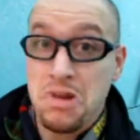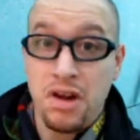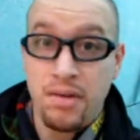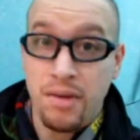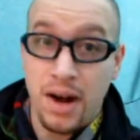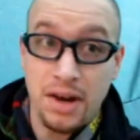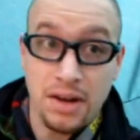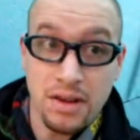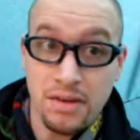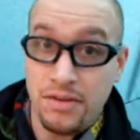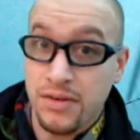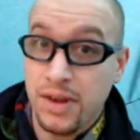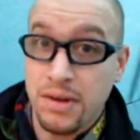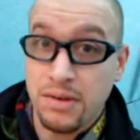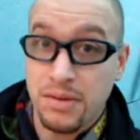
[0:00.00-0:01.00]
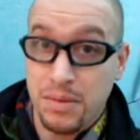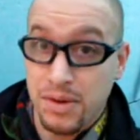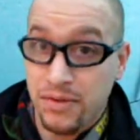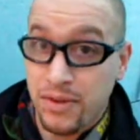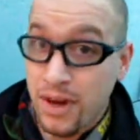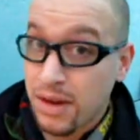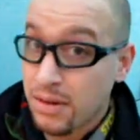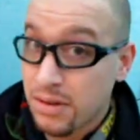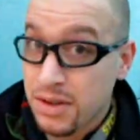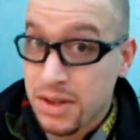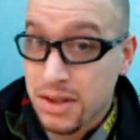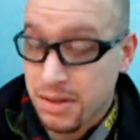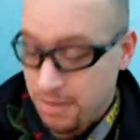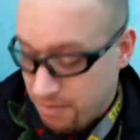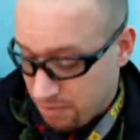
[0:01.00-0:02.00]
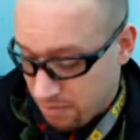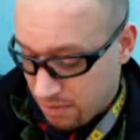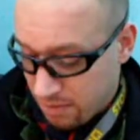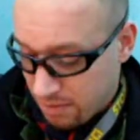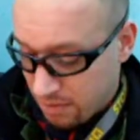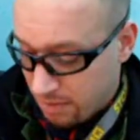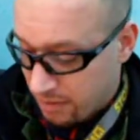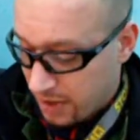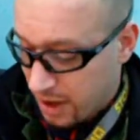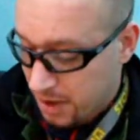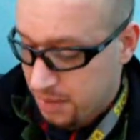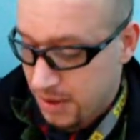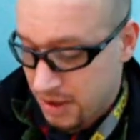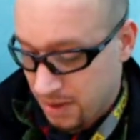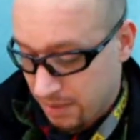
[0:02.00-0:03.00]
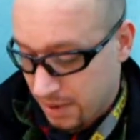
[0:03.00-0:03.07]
round at the field with my folks various bits and